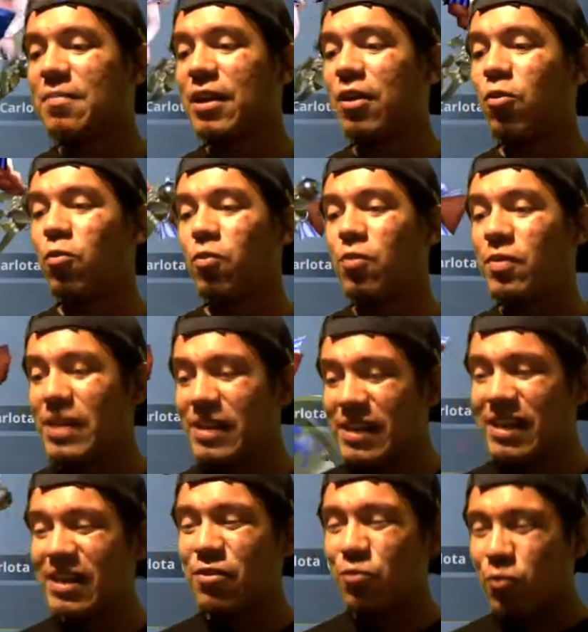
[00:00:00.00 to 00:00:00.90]
be a
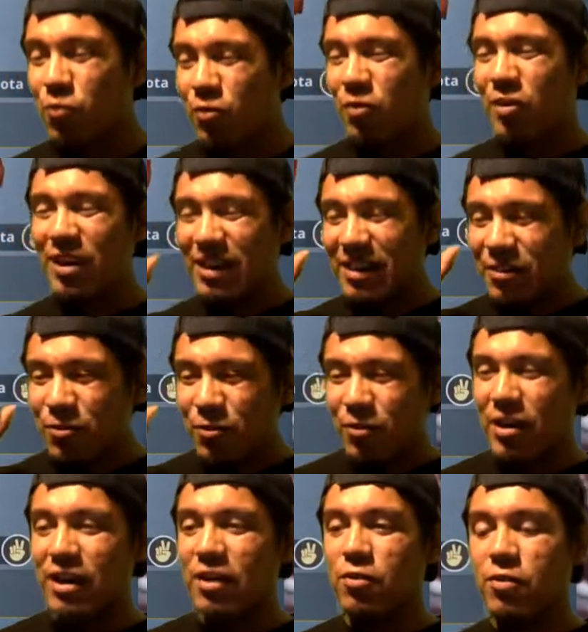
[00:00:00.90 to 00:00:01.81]
really
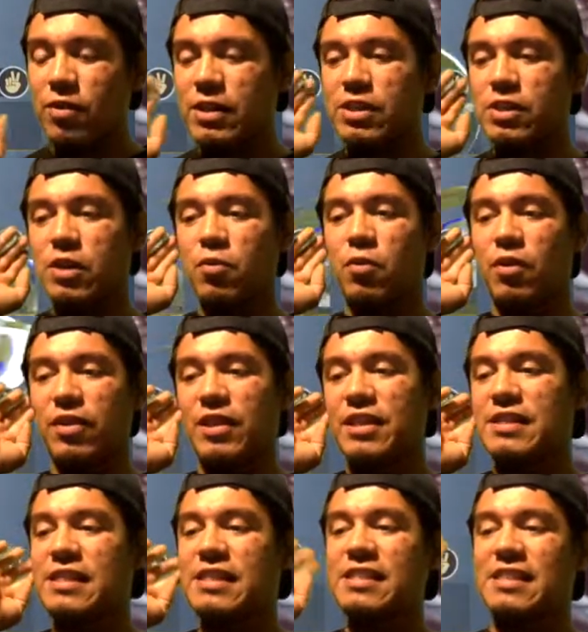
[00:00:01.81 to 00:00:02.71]
risky one.
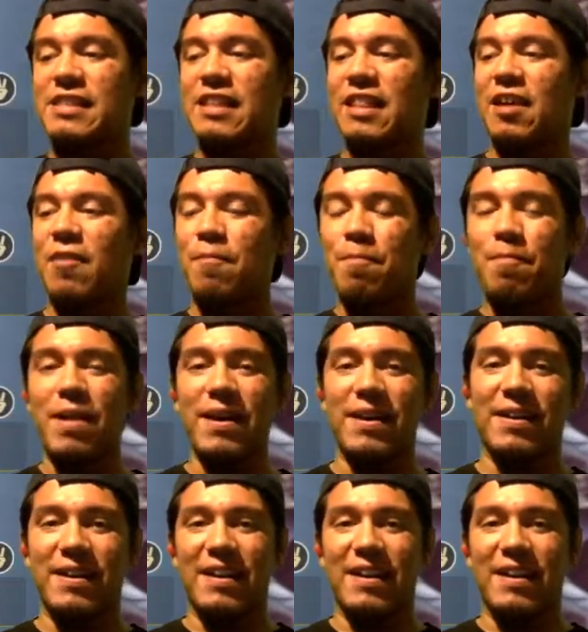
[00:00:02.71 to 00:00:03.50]
This is the meta